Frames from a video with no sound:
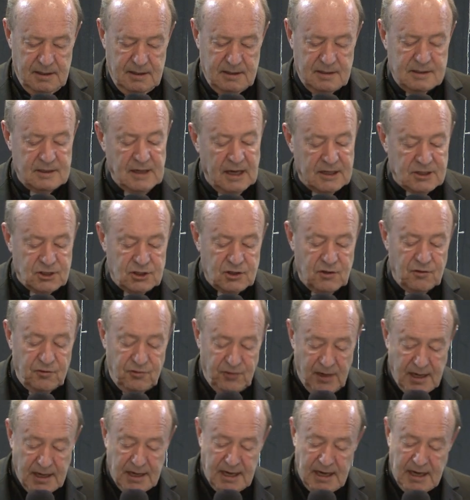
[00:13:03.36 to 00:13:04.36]
Such
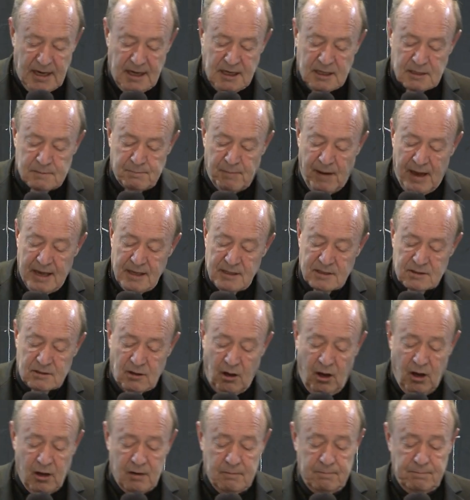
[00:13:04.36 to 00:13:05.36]
thinking is based
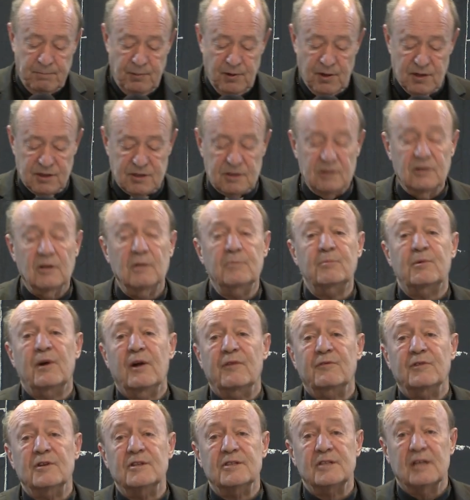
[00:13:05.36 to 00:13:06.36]
on personal
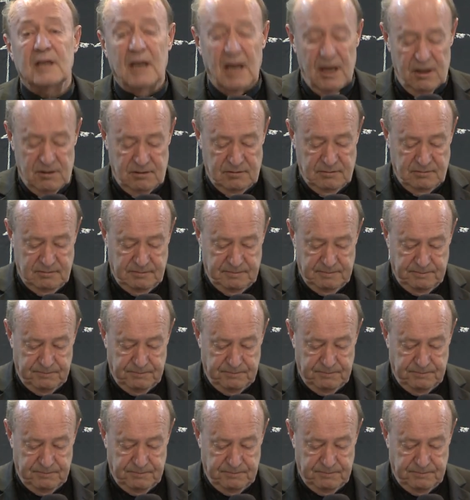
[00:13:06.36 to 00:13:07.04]
preference alone.